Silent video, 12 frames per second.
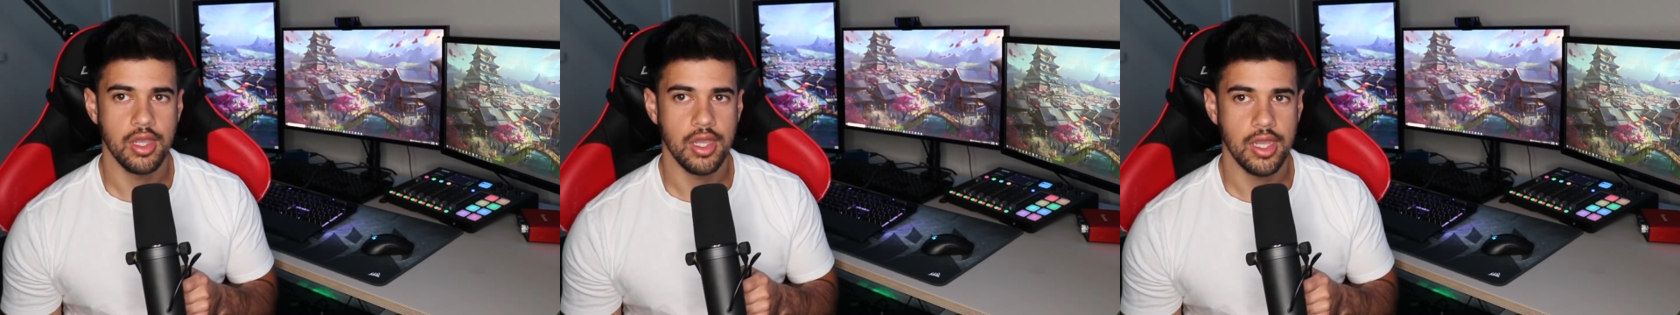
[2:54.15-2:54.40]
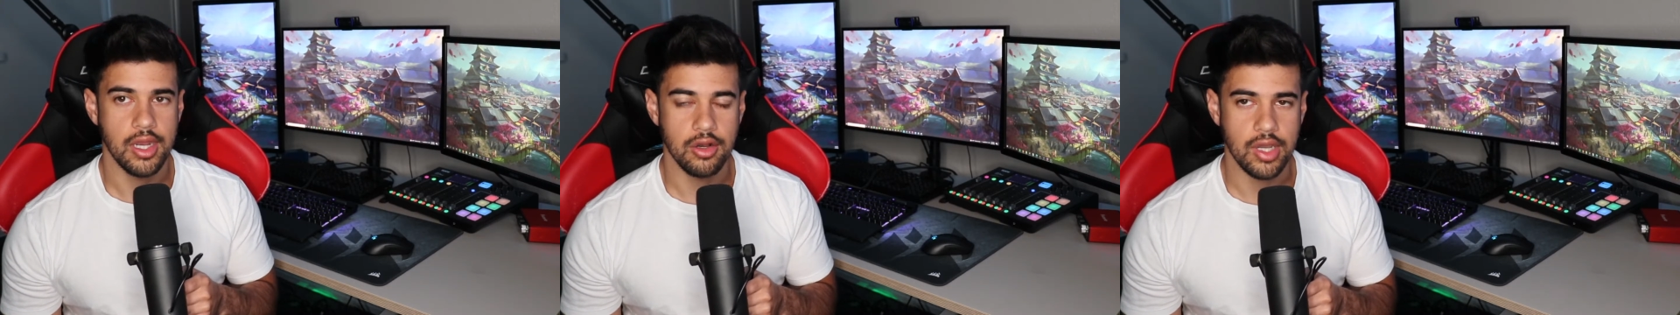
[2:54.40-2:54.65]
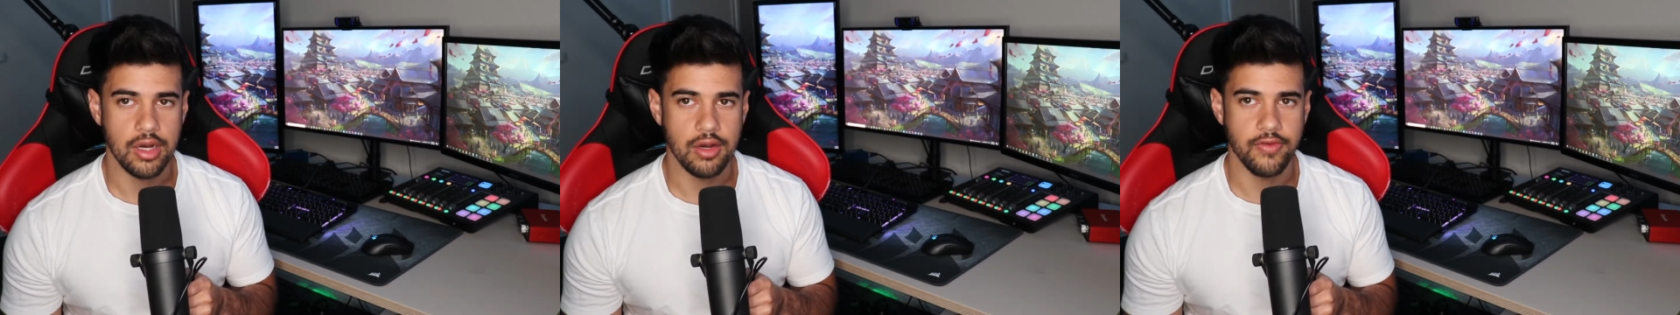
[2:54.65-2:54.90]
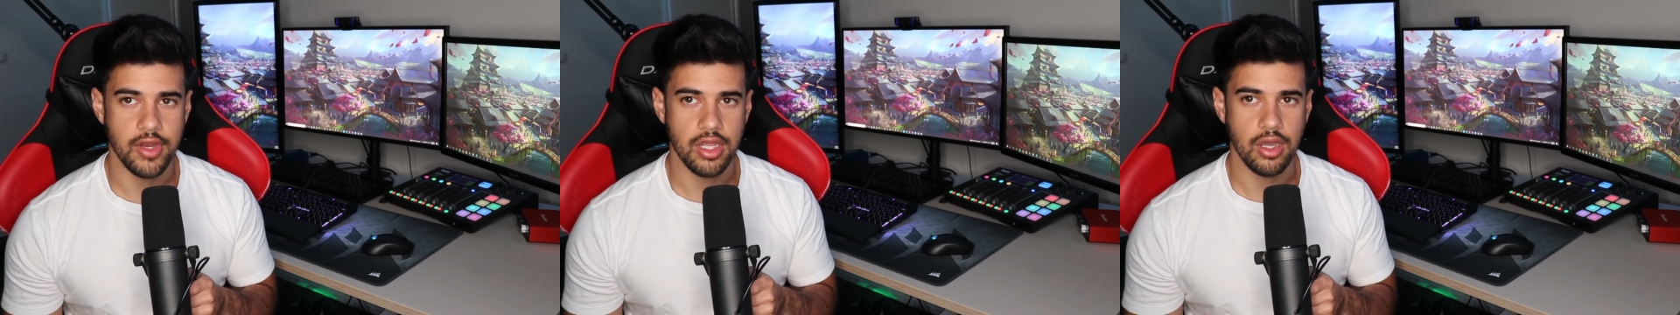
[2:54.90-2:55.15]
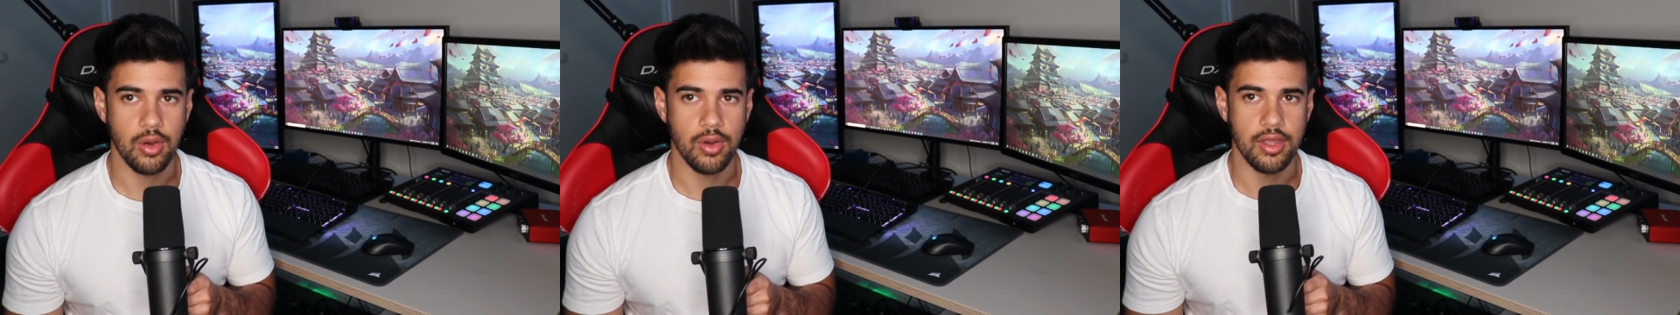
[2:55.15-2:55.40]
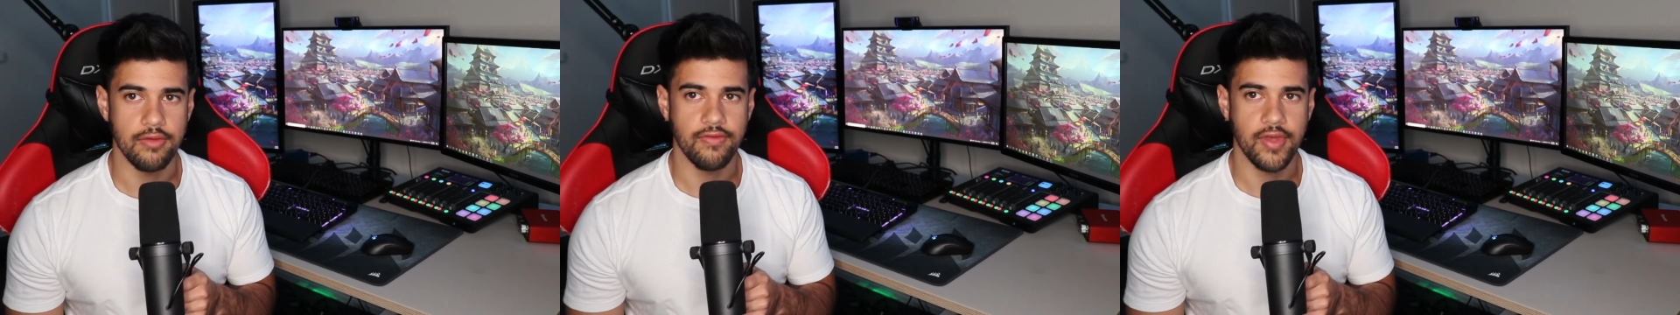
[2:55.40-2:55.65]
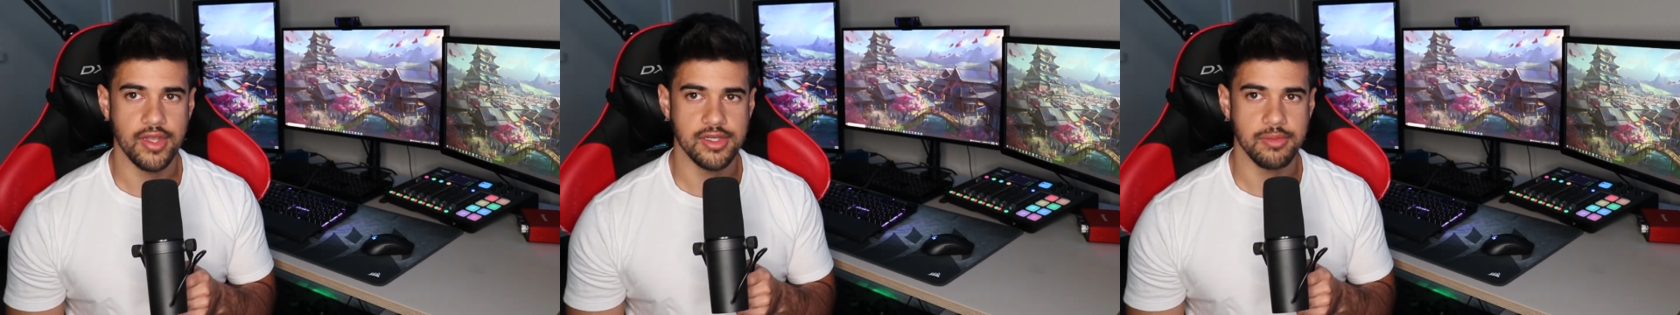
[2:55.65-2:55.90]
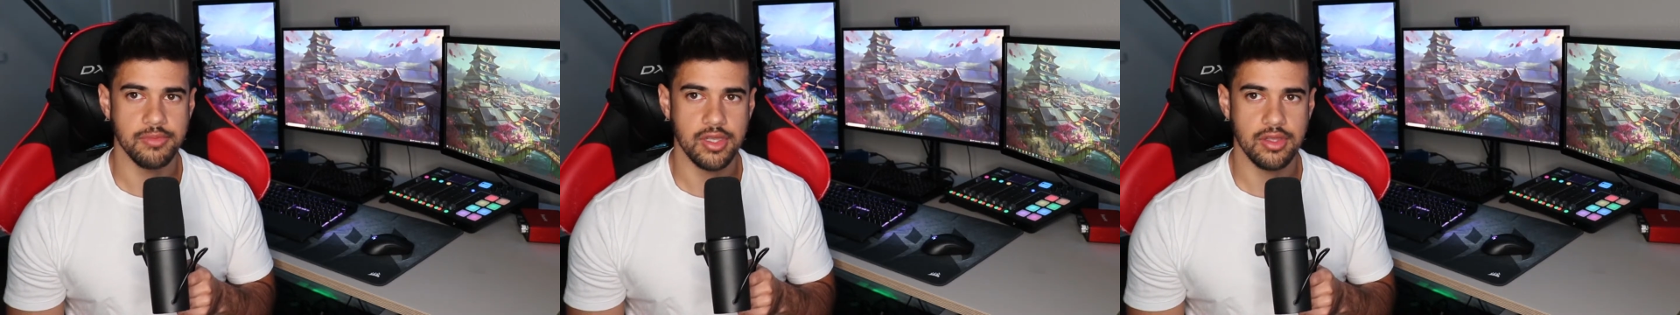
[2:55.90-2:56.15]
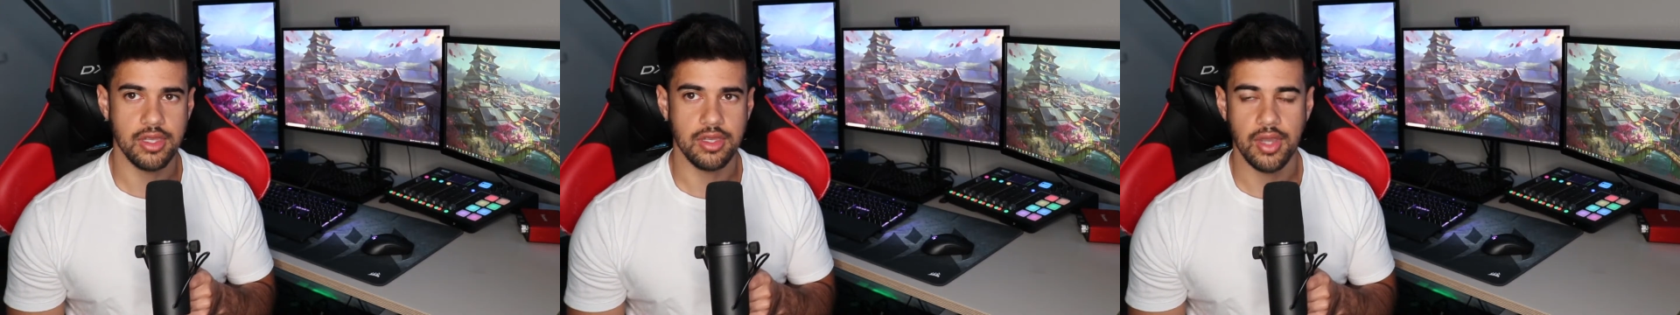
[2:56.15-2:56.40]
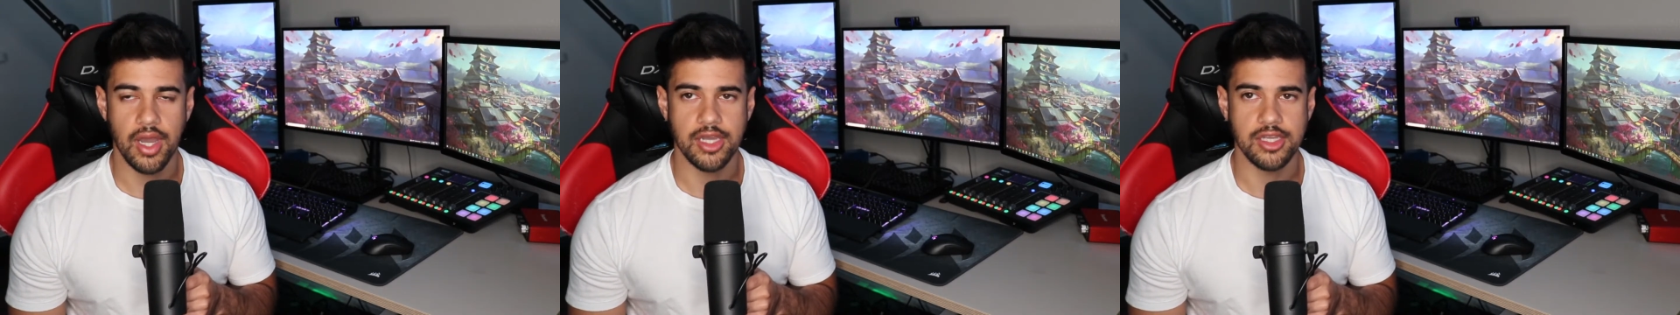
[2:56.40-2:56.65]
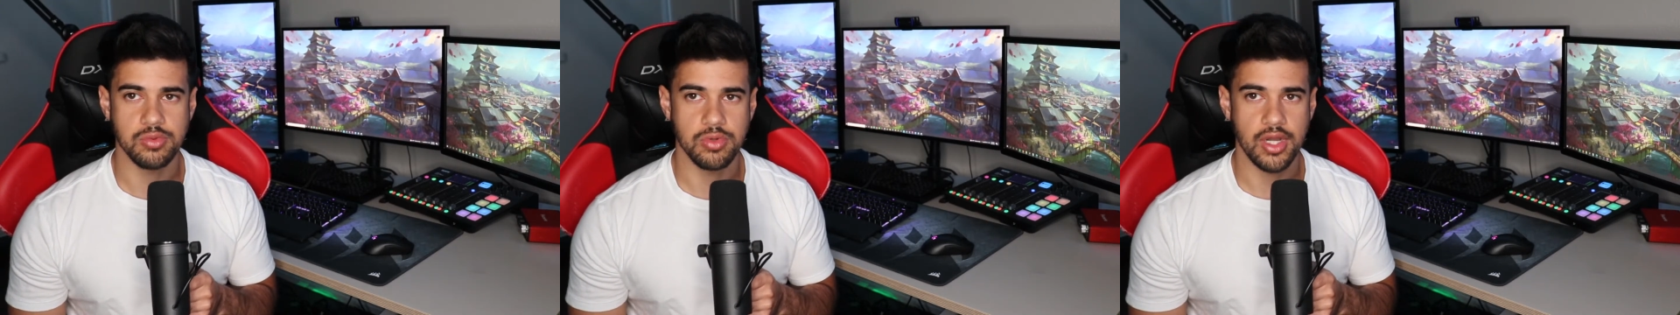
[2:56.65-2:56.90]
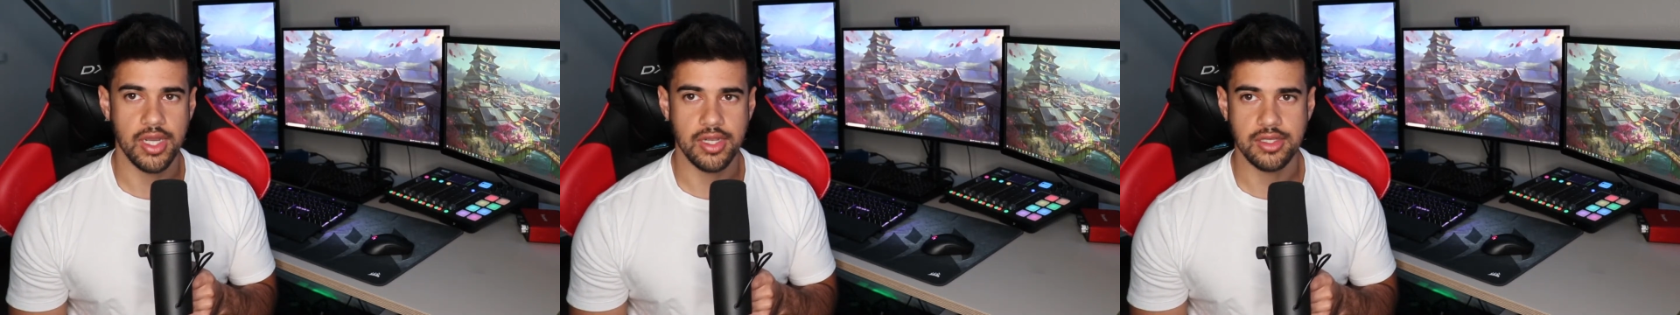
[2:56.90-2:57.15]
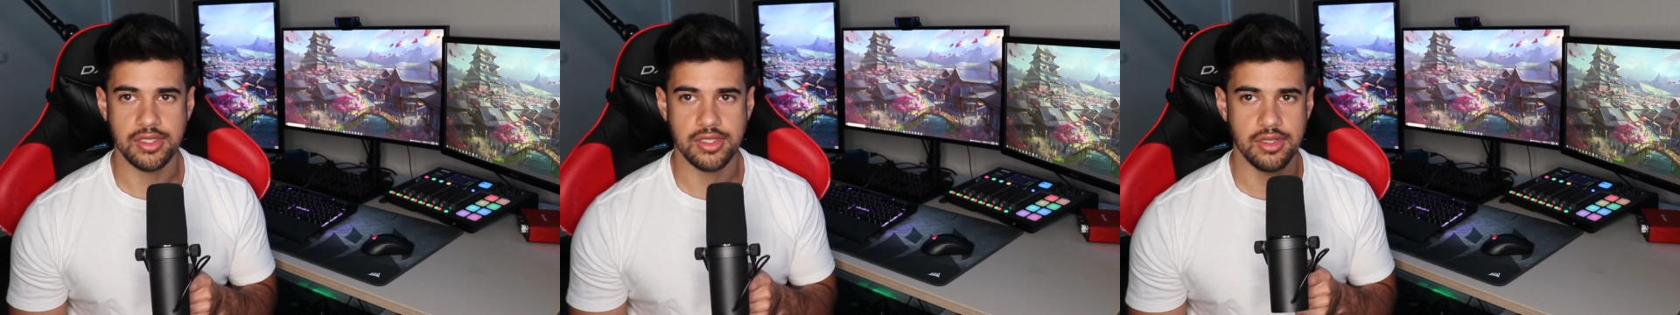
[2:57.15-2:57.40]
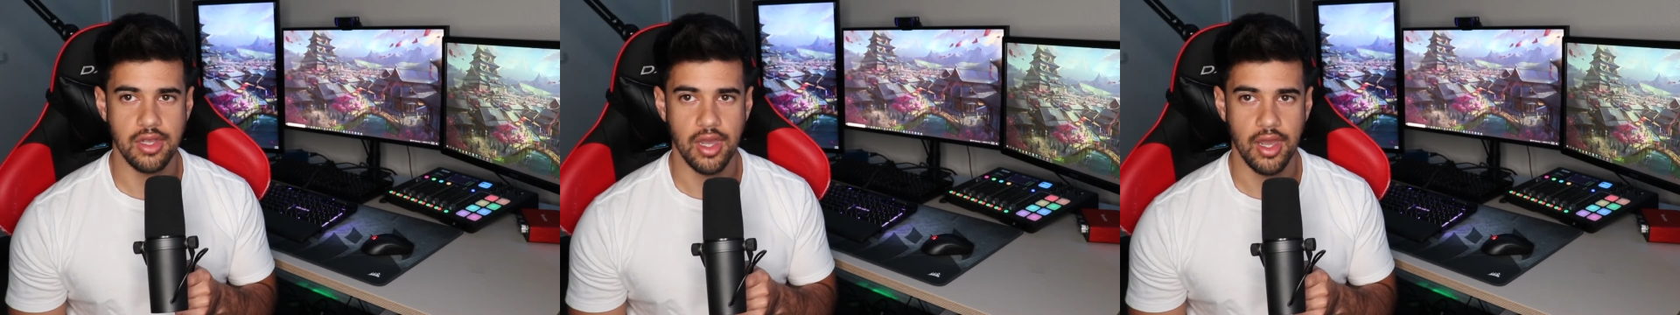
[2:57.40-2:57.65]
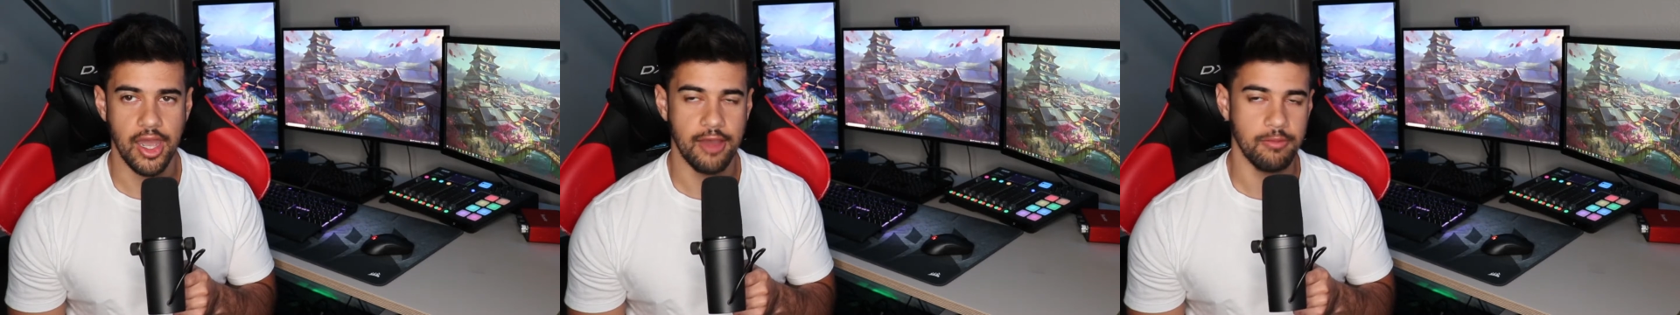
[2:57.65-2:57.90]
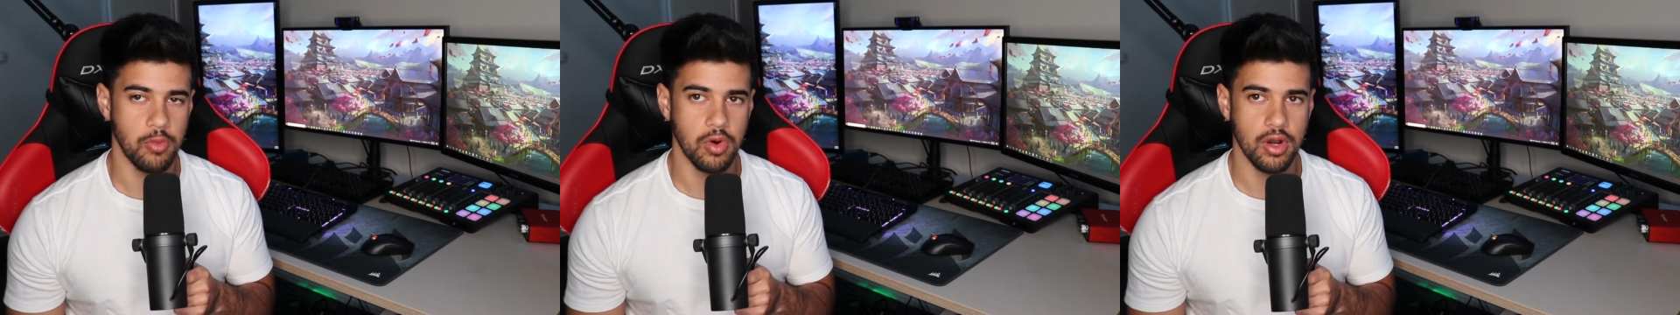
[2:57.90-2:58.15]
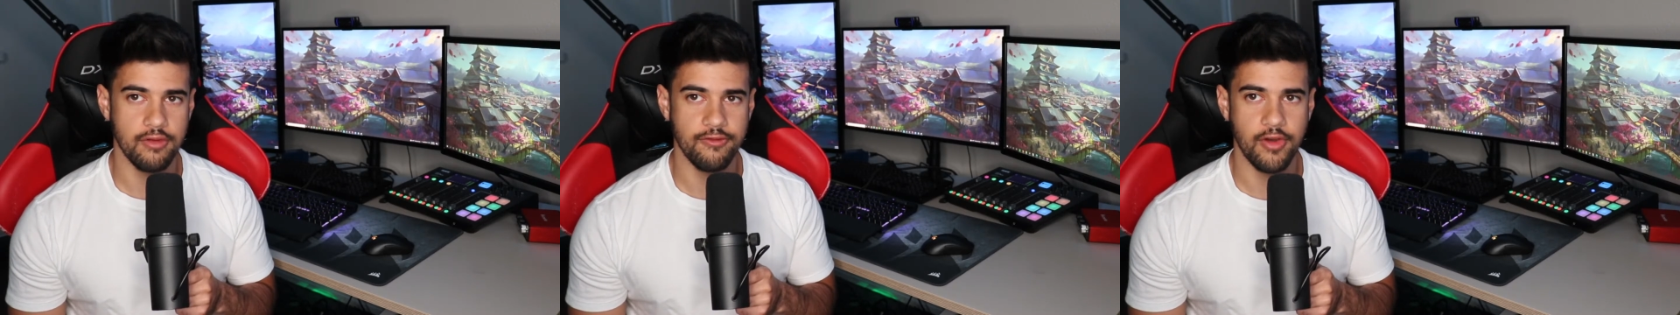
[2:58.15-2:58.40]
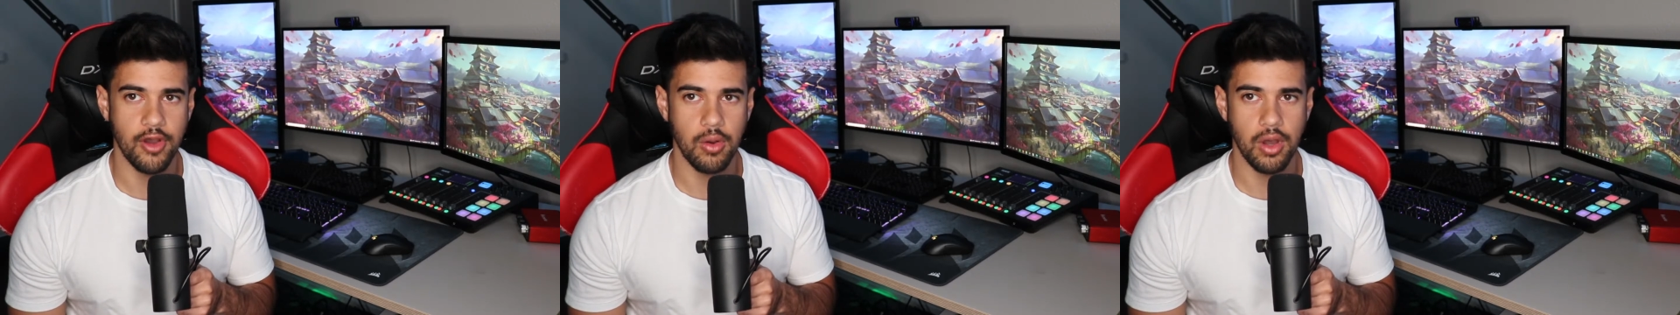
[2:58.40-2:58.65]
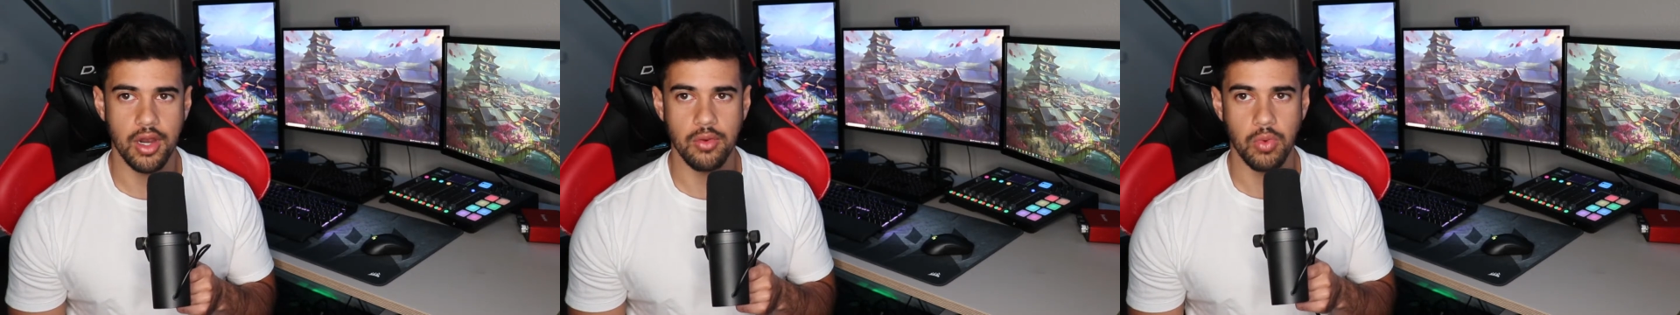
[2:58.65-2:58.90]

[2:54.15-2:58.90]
in a later video if that's something that you guys would like to have more info on.